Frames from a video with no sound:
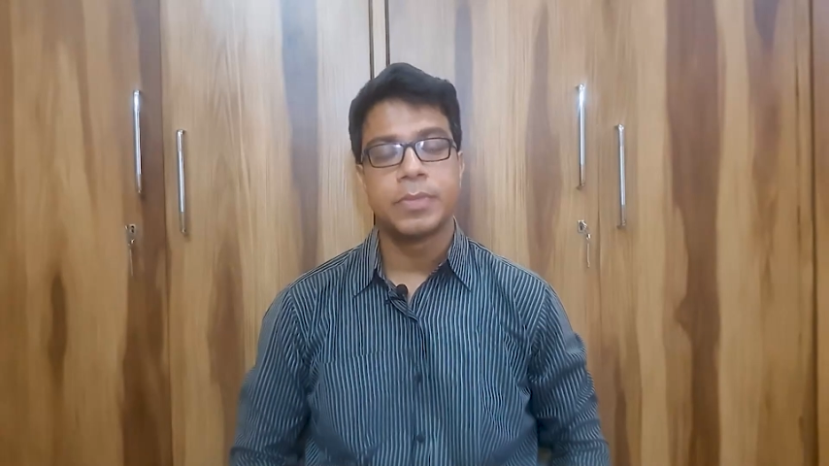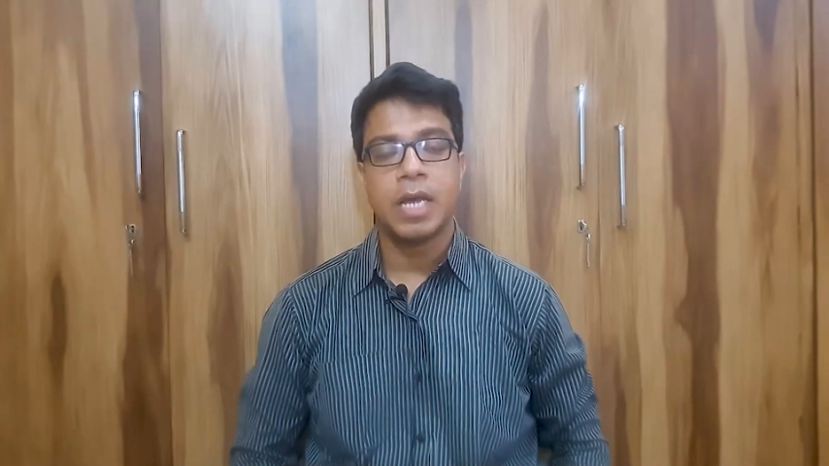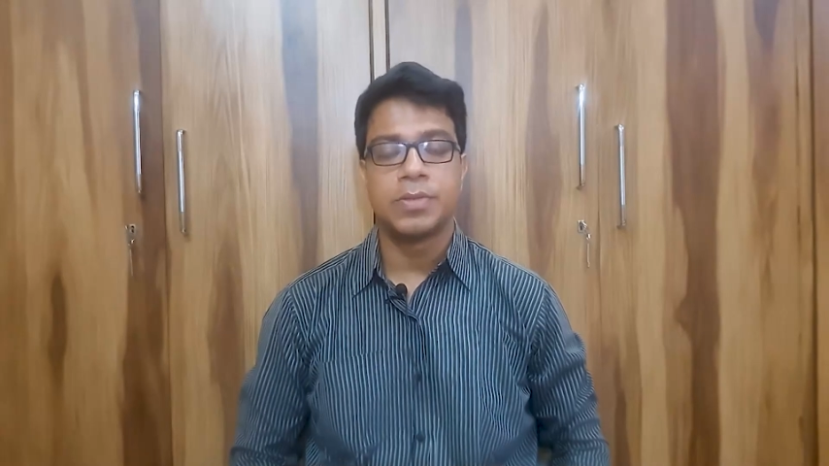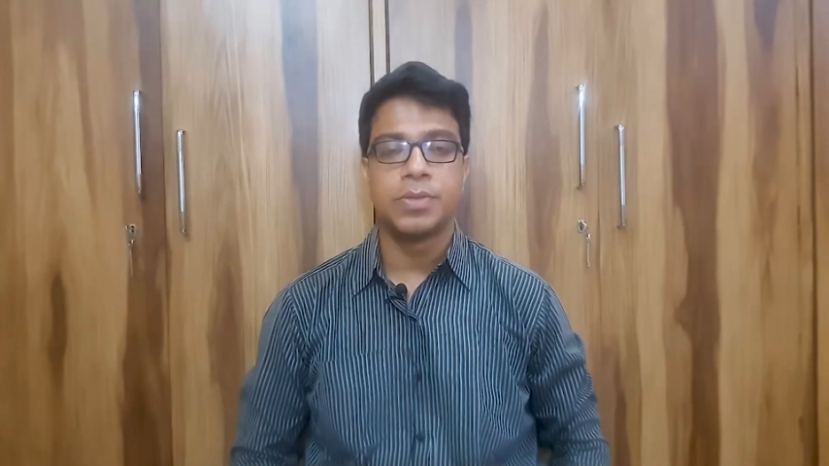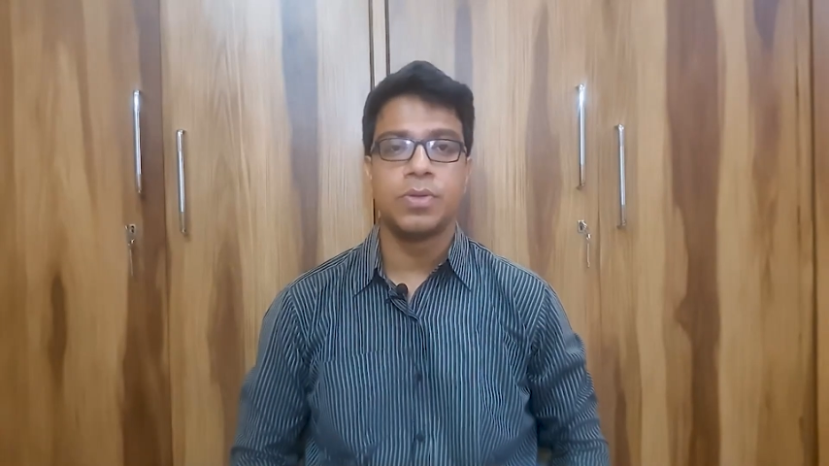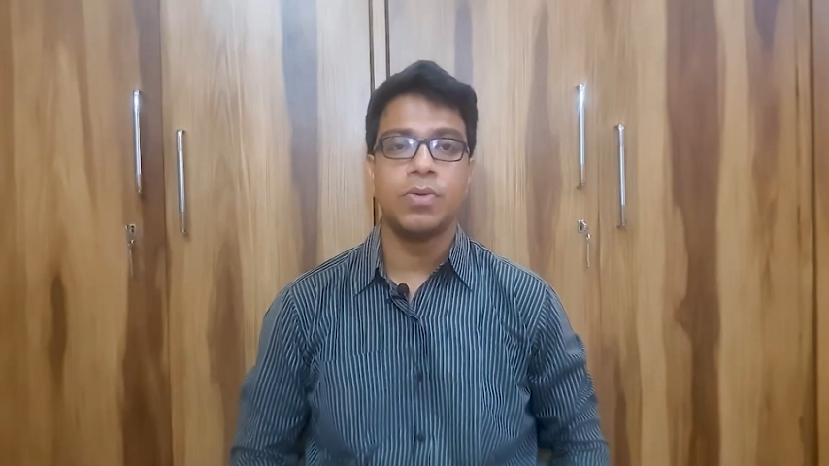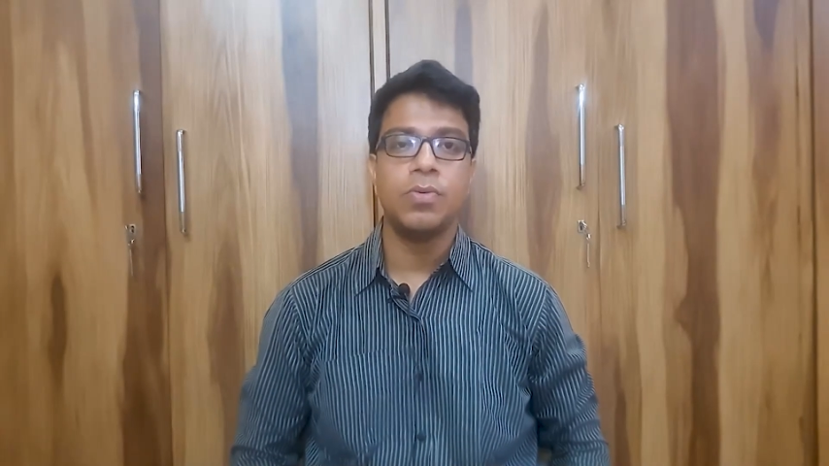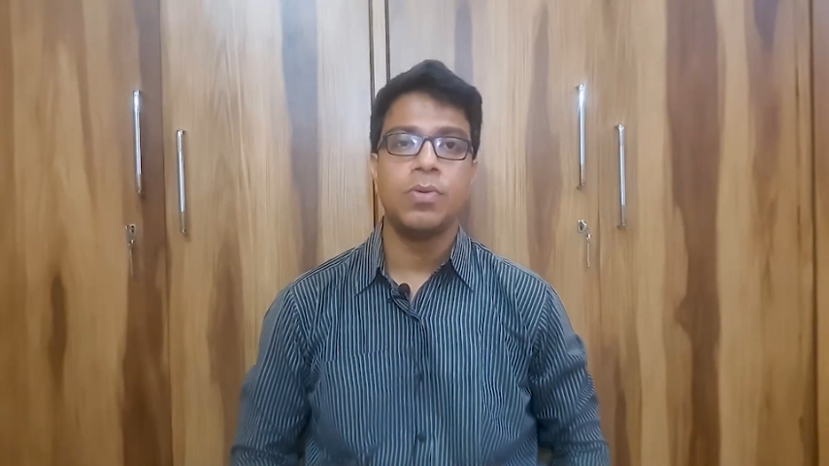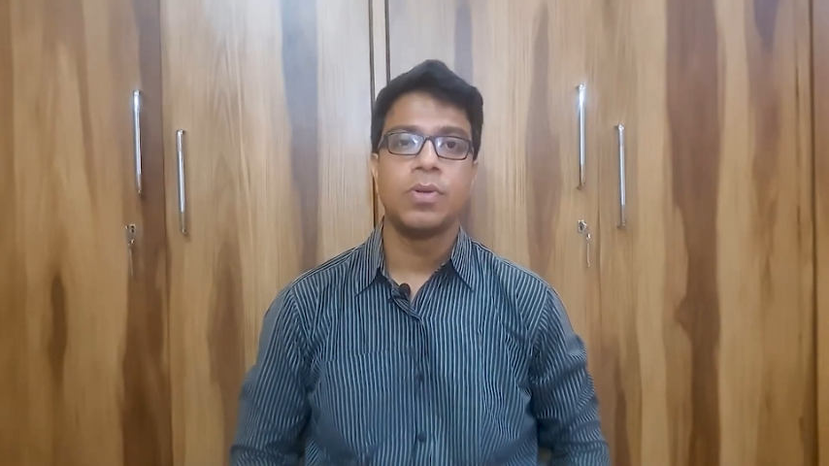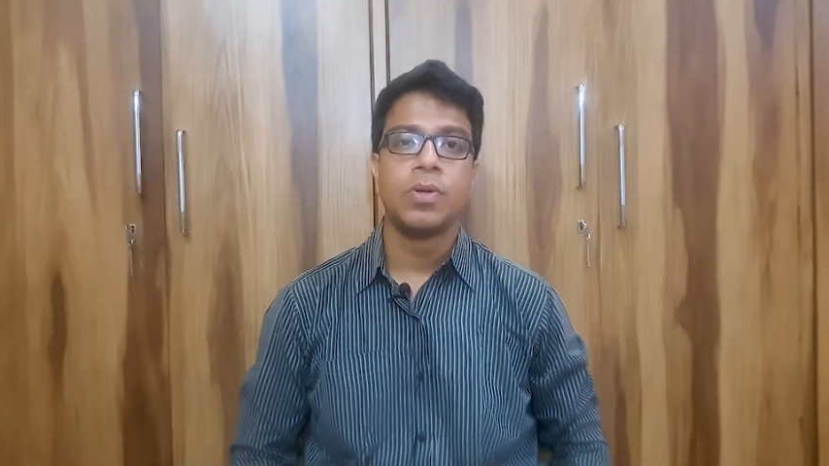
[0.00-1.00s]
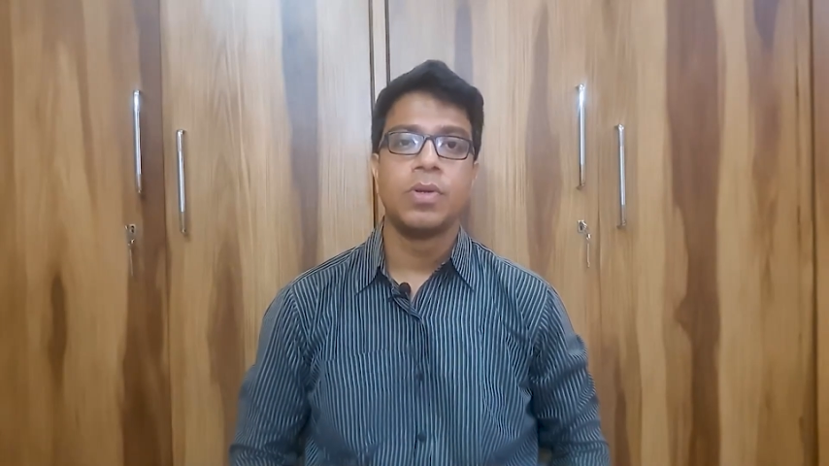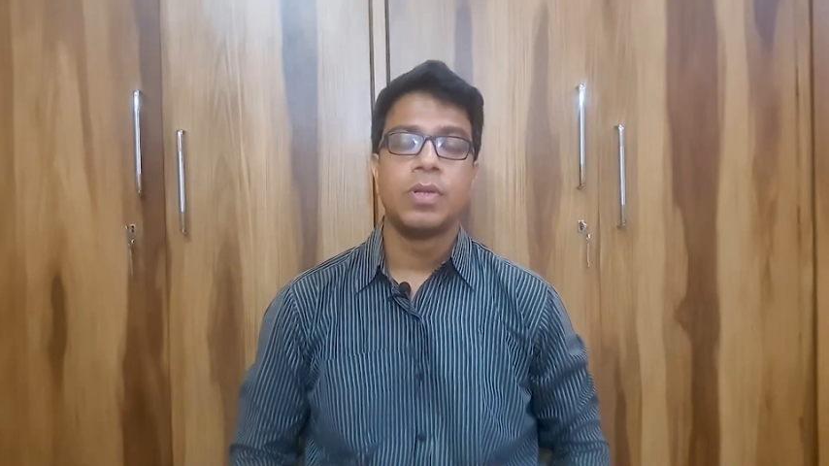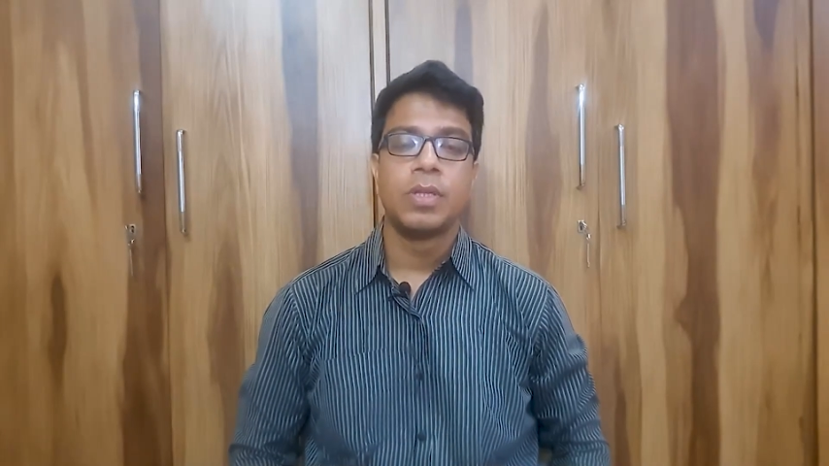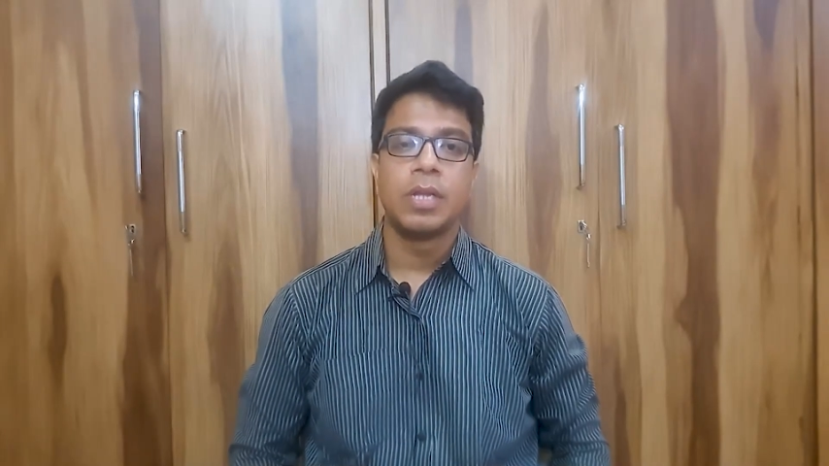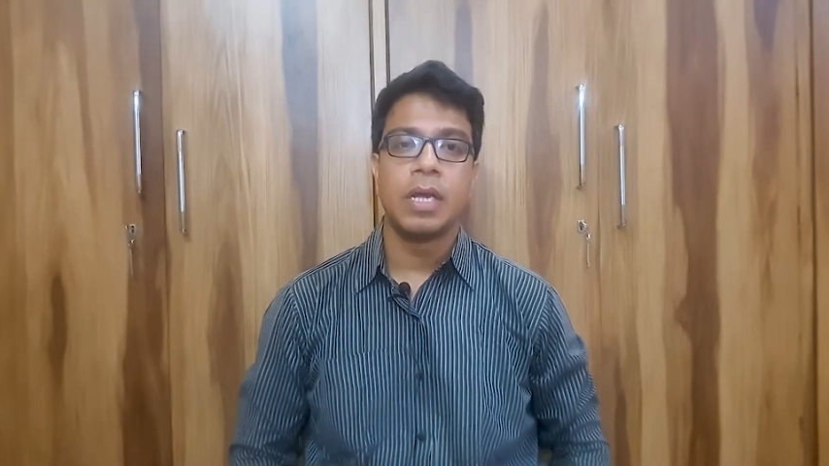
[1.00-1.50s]
As we know,
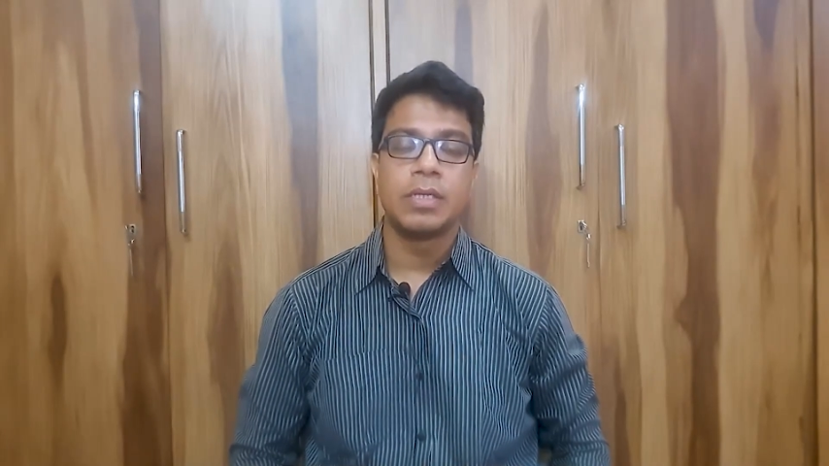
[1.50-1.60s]
the